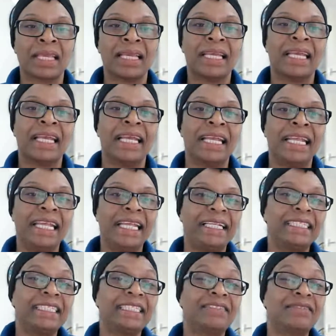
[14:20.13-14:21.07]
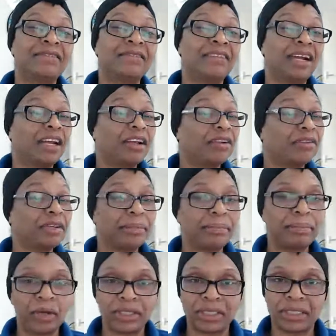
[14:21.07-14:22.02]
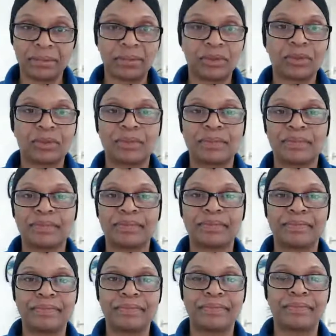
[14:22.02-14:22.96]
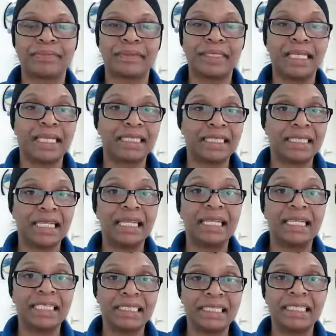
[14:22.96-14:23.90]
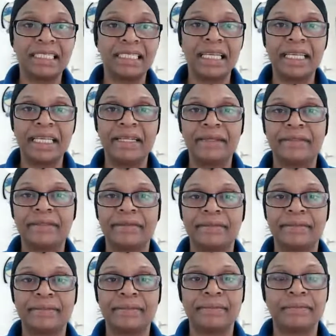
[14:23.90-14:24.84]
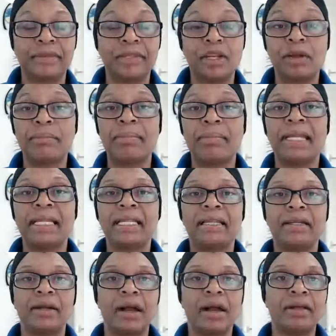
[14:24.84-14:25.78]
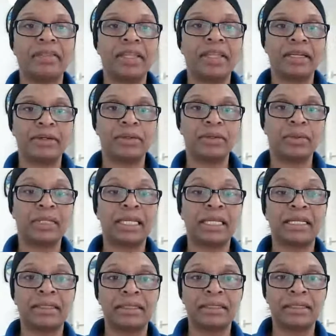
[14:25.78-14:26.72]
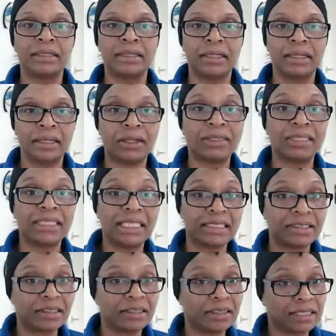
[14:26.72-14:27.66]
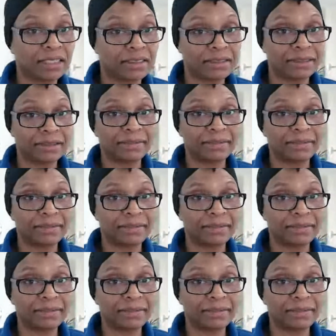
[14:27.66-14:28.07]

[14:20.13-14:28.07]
Healing is very possible. It is indeed. There are many out there who can contest to this.